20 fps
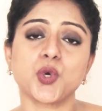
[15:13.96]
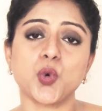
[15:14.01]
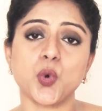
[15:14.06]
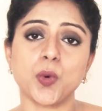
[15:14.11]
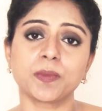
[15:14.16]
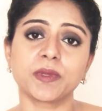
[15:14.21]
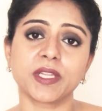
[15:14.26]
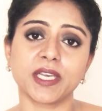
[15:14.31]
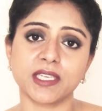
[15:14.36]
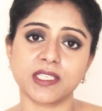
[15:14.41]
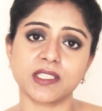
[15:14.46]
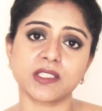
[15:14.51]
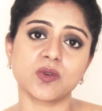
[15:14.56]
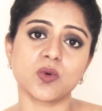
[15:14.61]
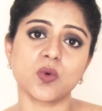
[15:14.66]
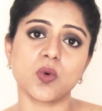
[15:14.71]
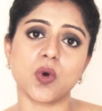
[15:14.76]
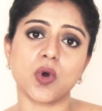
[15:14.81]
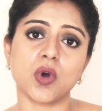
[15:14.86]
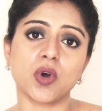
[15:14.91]
just hope things
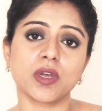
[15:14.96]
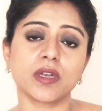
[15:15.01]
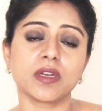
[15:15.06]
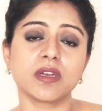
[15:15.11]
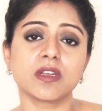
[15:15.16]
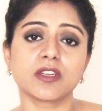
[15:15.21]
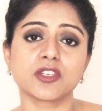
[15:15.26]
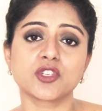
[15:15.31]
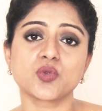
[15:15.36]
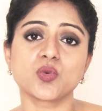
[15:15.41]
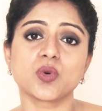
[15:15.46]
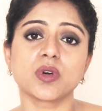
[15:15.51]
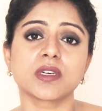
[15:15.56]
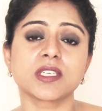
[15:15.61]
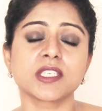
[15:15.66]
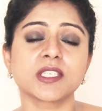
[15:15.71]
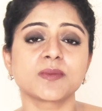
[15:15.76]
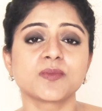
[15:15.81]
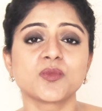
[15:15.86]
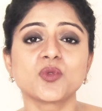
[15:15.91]
go on to a
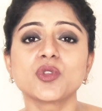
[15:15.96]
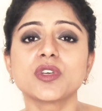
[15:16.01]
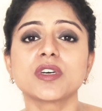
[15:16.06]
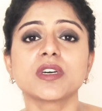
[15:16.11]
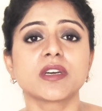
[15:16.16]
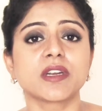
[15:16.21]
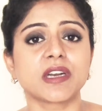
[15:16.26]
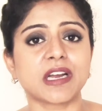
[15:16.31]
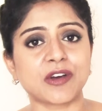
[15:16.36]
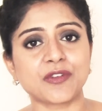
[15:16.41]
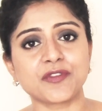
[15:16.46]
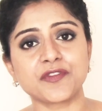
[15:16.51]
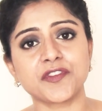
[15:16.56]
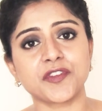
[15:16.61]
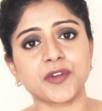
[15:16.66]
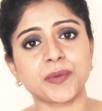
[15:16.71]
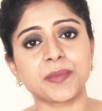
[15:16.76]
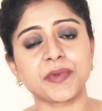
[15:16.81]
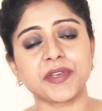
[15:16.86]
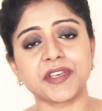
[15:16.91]
smoother ground
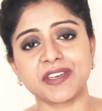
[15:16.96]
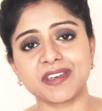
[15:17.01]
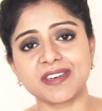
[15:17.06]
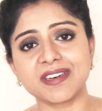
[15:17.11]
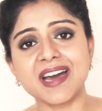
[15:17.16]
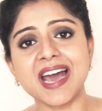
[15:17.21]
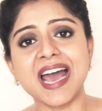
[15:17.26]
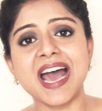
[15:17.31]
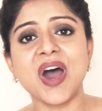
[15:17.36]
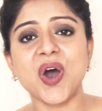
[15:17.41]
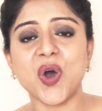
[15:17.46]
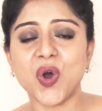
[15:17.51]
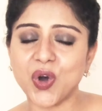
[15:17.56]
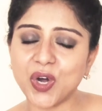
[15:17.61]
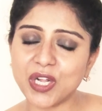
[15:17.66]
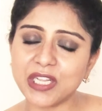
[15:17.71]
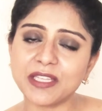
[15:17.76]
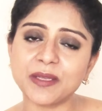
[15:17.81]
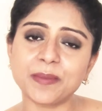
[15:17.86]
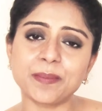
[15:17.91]
from here.
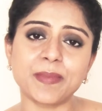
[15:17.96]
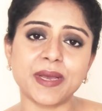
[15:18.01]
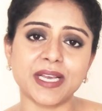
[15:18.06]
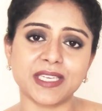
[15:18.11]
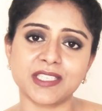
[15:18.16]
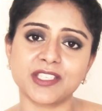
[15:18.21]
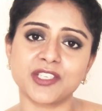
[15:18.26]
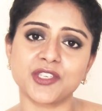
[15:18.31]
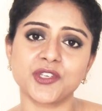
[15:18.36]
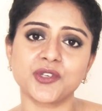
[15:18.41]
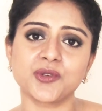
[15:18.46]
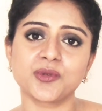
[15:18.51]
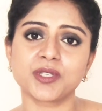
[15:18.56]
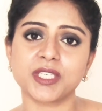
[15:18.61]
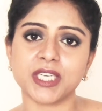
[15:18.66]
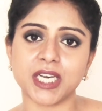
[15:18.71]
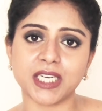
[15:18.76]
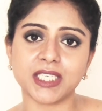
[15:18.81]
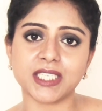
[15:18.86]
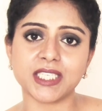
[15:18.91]
All the best to
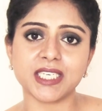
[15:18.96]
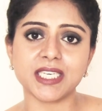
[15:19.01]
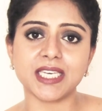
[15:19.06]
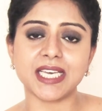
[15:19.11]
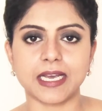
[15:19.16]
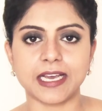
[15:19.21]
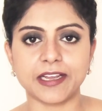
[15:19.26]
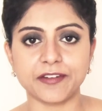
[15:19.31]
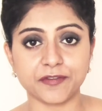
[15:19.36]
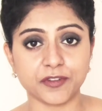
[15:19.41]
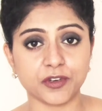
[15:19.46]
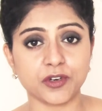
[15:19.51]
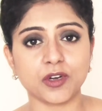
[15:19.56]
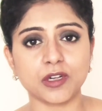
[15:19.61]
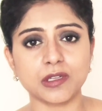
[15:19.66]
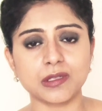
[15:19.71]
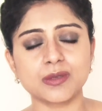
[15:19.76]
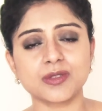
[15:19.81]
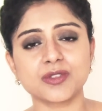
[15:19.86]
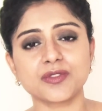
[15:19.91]
you, Tati. And for
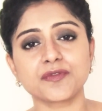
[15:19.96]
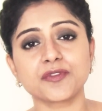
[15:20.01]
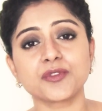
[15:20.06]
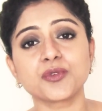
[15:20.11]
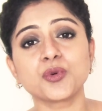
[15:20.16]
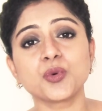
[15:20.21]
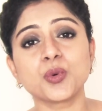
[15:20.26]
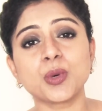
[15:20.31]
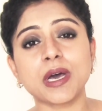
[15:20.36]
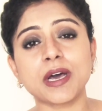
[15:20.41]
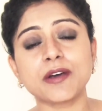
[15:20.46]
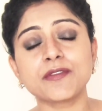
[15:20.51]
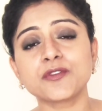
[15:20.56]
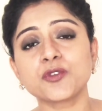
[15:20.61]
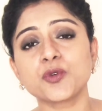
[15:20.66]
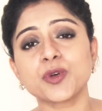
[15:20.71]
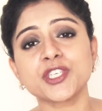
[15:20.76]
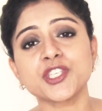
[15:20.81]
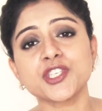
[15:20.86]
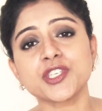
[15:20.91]
all those of you who
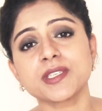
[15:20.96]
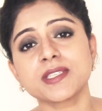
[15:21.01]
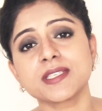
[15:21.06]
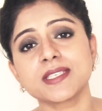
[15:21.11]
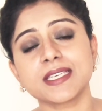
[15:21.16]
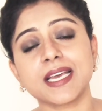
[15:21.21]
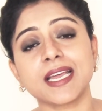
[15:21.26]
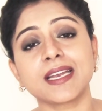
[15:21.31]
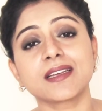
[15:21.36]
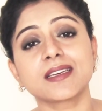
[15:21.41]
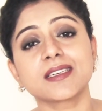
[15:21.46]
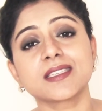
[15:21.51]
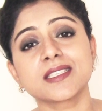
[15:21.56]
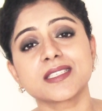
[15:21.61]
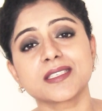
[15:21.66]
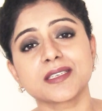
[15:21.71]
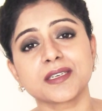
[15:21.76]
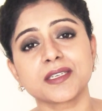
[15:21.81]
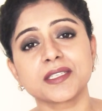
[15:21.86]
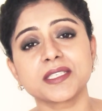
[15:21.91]
have questions and
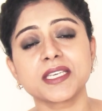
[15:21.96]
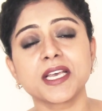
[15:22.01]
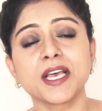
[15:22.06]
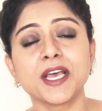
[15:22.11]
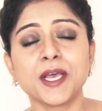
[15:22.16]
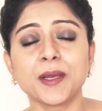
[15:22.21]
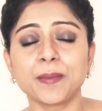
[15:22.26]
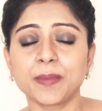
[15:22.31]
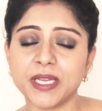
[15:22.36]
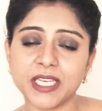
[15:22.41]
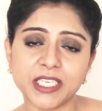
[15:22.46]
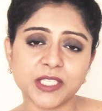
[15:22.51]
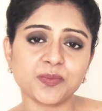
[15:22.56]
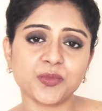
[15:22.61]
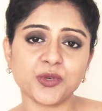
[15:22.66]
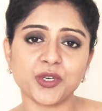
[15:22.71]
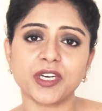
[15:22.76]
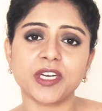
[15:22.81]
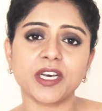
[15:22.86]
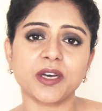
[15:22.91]
concerns,
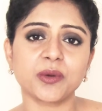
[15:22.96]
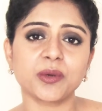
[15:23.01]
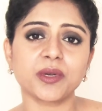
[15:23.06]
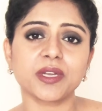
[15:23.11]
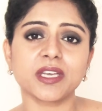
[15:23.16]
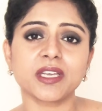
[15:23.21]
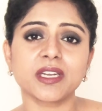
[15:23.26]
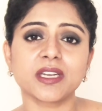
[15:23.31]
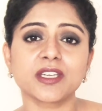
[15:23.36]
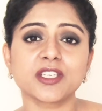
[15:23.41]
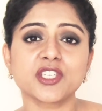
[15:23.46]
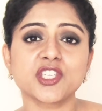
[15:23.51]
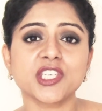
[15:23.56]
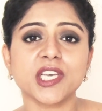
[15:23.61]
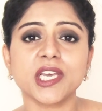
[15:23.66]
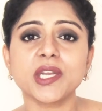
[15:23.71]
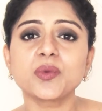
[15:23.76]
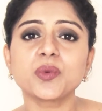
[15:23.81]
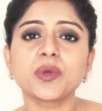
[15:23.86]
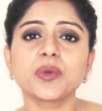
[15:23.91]
please put it out in a
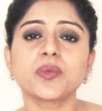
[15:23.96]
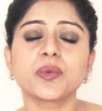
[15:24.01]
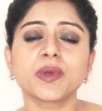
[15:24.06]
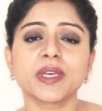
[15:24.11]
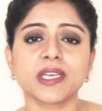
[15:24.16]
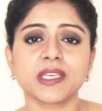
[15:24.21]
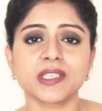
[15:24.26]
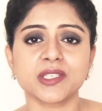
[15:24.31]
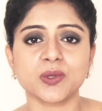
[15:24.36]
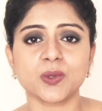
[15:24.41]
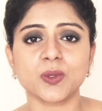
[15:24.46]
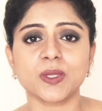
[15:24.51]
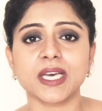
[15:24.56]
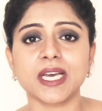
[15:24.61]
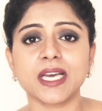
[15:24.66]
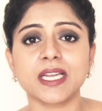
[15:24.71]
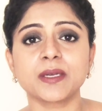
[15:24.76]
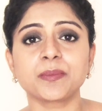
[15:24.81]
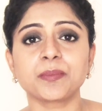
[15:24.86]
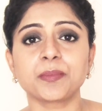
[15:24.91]
genuine way so
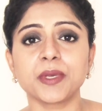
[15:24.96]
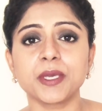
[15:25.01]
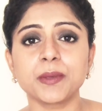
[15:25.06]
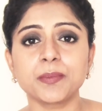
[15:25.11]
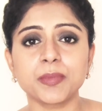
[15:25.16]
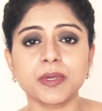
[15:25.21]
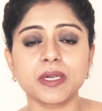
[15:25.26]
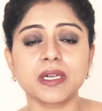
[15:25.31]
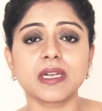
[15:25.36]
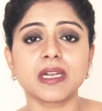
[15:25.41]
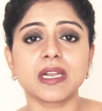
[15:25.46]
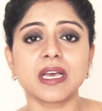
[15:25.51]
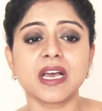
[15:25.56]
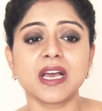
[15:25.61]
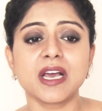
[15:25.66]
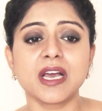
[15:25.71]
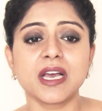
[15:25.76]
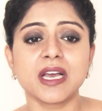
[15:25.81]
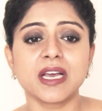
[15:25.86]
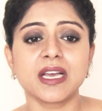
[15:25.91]
that people
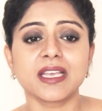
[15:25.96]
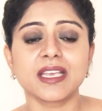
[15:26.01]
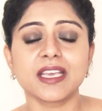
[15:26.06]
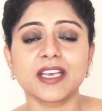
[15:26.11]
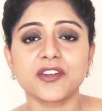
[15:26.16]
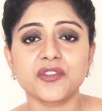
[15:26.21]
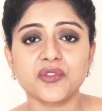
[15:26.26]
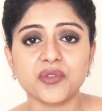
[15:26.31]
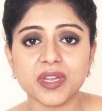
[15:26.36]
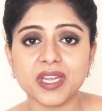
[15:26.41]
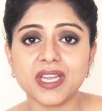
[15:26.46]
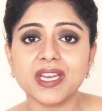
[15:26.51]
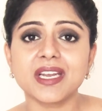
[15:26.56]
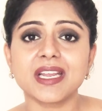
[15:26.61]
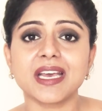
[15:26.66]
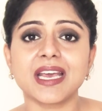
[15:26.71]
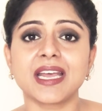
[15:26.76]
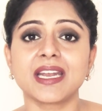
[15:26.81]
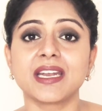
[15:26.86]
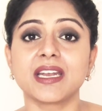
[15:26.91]
can
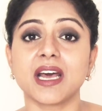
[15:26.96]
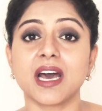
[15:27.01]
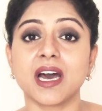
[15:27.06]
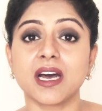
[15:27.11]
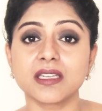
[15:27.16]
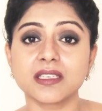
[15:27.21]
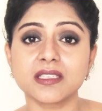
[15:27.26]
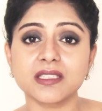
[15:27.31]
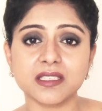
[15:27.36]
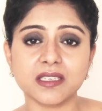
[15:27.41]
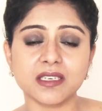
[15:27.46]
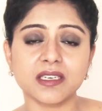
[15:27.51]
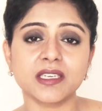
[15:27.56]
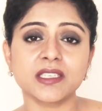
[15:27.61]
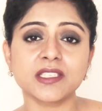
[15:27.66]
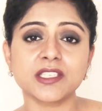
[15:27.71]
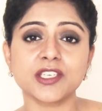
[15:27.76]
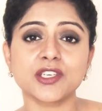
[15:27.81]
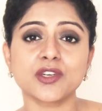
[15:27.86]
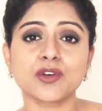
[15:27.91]
read and answer
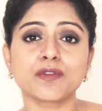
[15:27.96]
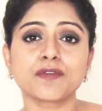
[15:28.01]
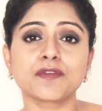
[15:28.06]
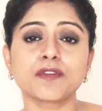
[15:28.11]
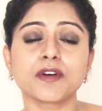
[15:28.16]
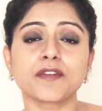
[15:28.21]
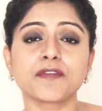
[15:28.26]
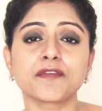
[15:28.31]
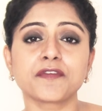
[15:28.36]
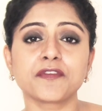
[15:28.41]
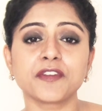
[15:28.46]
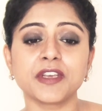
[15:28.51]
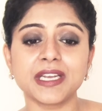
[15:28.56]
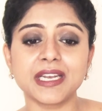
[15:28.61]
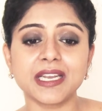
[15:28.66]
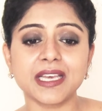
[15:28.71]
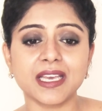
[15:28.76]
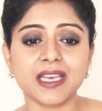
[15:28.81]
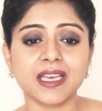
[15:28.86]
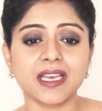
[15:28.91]
instead of
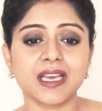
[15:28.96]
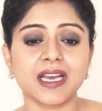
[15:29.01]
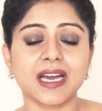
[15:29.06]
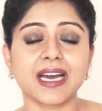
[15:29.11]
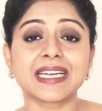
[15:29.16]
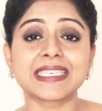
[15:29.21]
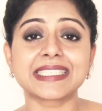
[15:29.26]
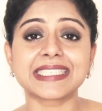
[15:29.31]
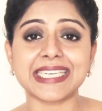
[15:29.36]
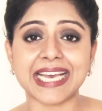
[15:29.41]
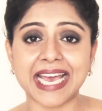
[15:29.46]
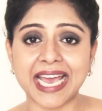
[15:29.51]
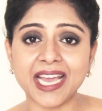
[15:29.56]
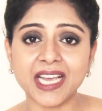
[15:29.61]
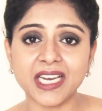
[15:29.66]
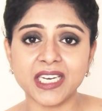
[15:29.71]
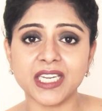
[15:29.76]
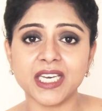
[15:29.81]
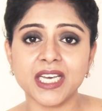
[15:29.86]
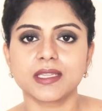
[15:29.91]
feeling
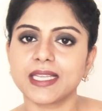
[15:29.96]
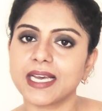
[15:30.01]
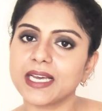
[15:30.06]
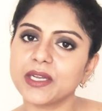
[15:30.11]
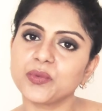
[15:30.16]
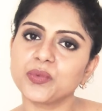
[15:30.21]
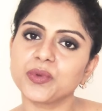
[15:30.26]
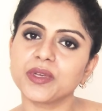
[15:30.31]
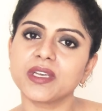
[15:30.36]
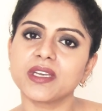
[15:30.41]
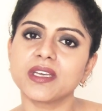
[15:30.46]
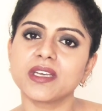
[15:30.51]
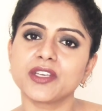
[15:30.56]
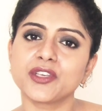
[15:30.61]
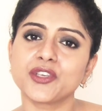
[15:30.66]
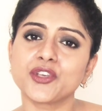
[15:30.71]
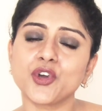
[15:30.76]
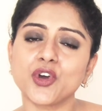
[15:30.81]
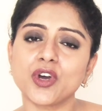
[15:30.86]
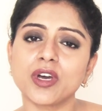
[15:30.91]
attacked. That way
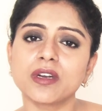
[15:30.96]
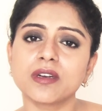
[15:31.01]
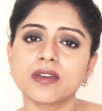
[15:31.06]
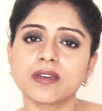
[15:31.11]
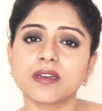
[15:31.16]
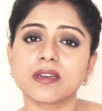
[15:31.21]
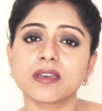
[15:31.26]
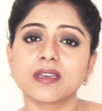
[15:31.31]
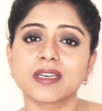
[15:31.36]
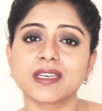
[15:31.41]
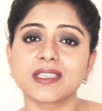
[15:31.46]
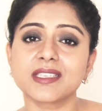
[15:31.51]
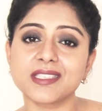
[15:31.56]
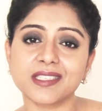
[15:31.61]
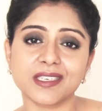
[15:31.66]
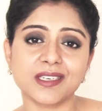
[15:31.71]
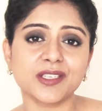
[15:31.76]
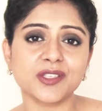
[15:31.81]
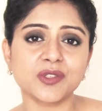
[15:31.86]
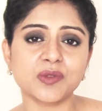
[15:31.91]
your
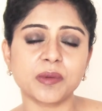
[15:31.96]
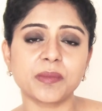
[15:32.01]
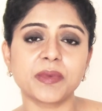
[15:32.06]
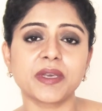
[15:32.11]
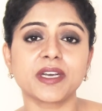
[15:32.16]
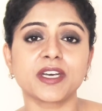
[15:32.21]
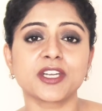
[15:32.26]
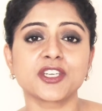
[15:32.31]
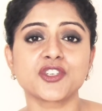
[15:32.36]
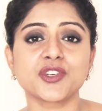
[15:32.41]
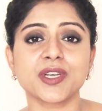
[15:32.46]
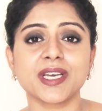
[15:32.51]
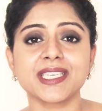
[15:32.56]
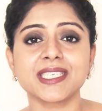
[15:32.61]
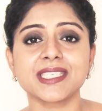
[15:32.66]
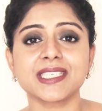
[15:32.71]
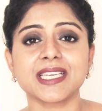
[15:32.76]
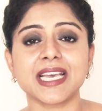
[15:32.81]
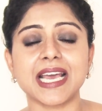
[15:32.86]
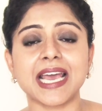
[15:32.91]
concerns will be
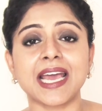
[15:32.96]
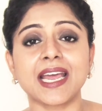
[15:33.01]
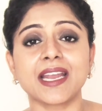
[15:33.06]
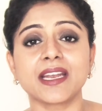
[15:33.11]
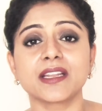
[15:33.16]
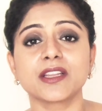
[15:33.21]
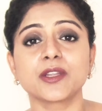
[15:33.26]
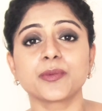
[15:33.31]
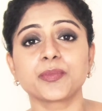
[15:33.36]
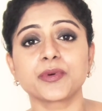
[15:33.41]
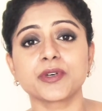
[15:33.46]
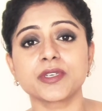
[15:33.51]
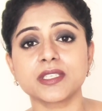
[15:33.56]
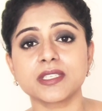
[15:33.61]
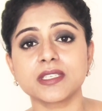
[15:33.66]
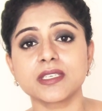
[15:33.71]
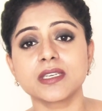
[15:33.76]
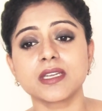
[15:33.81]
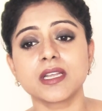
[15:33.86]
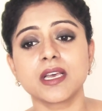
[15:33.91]
addressed and the
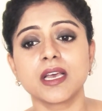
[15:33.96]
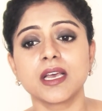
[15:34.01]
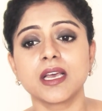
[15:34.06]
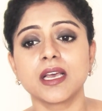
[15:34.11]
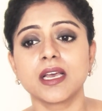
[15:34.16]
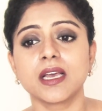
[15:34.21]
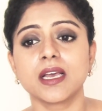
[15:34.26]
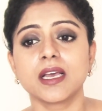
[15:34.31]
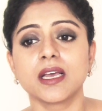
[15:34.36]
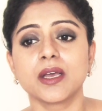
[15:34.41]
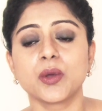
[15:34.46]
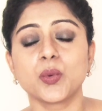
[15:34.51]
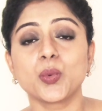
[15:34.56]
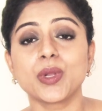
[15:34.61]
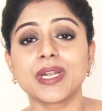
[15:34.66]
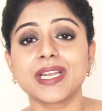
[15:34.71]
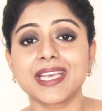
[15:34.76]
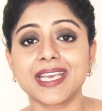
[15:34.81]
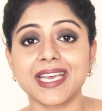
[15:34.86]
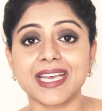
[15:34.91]
person
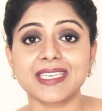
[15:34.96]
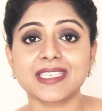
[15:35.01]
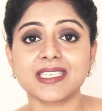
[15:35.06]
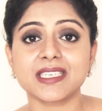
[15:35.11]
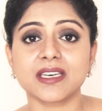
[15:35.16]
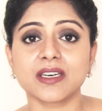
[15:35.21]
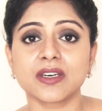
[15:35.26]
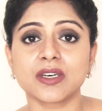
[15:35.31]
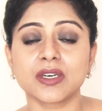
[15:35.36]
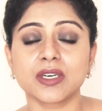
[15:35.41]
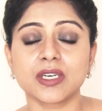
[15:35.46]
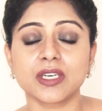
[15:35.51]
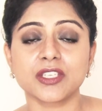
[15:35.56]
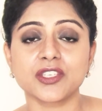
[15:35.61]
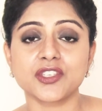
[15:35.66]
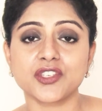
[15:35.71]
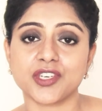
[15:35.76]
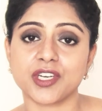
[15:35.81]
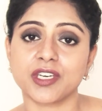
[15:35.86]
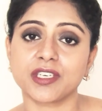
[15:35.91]
will get a
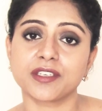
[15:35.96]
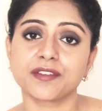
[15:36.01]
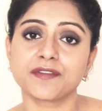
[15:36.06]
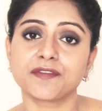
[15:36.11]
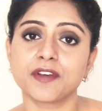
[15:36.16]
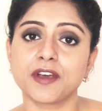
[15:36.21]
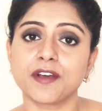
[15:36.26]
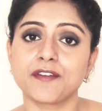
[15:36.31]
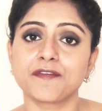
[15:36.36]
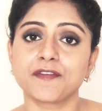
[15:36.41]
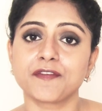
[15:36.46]
constructive